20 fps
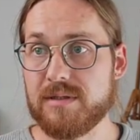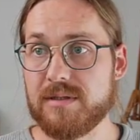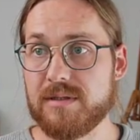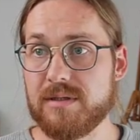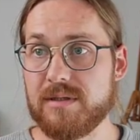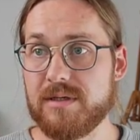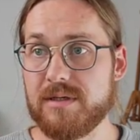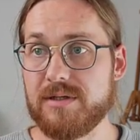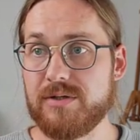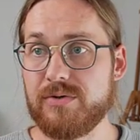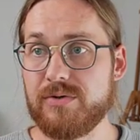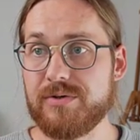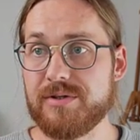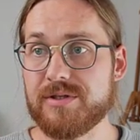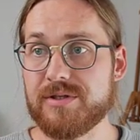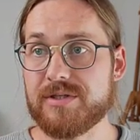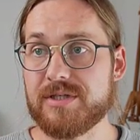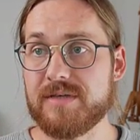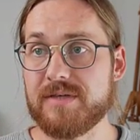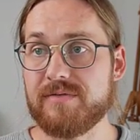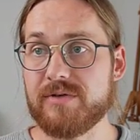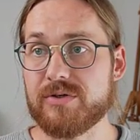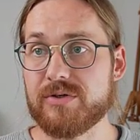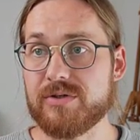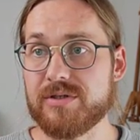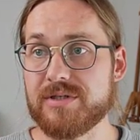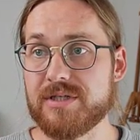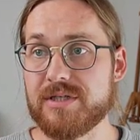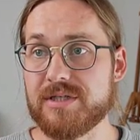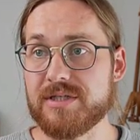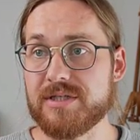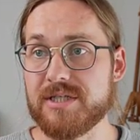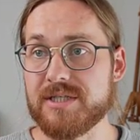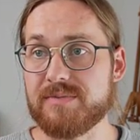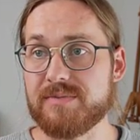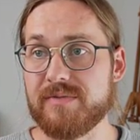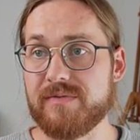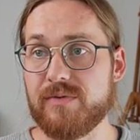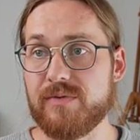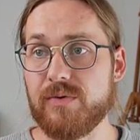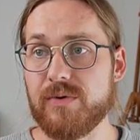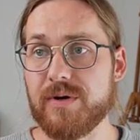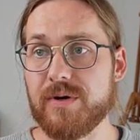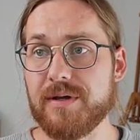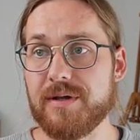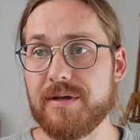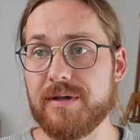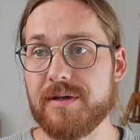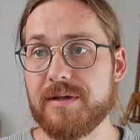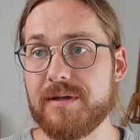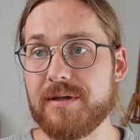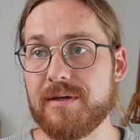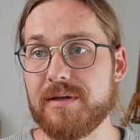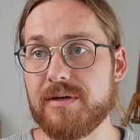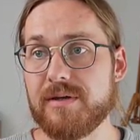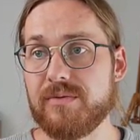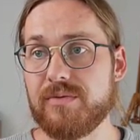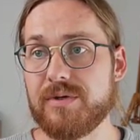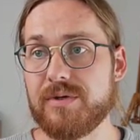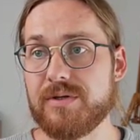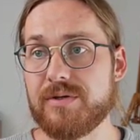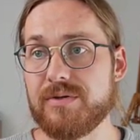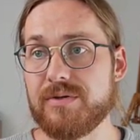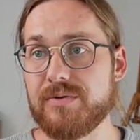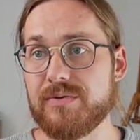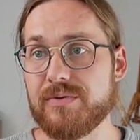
And doing the same visualization as before, we do